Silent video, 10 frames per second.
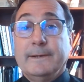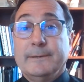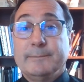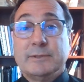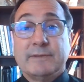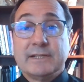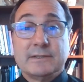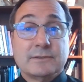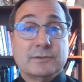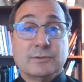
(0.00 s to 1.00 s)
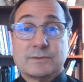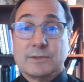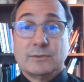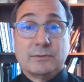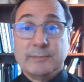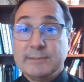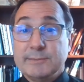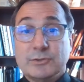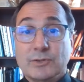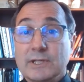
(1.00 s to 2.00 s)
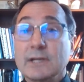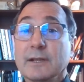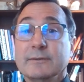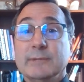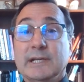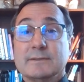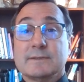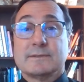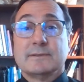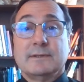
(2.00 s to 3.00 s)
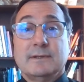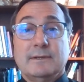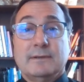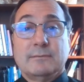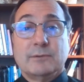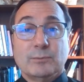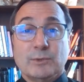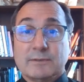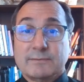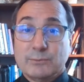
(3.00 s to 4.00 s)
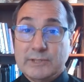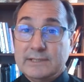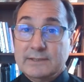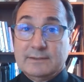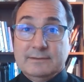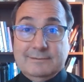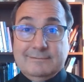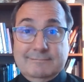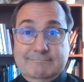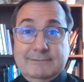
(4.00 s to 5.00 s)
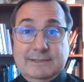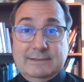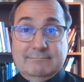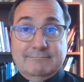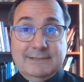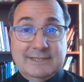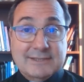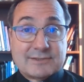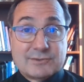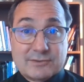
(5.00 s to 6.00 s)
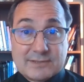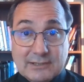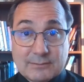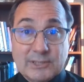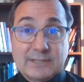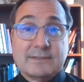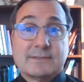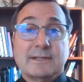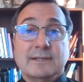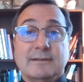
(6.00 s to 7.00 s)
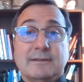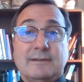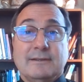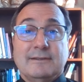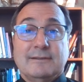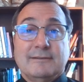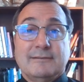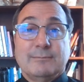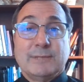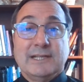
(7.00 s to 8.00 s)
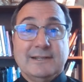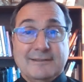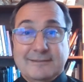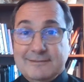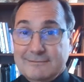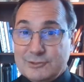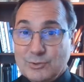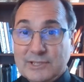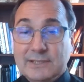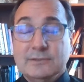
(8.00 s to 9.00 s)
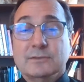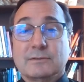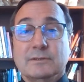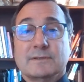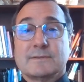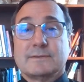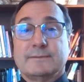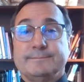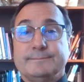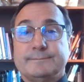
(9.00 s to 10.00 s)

Um, you're invited to do so, or maybe join another Mass. What a wonderful way it is to celebrate this day by joining in Eucharist.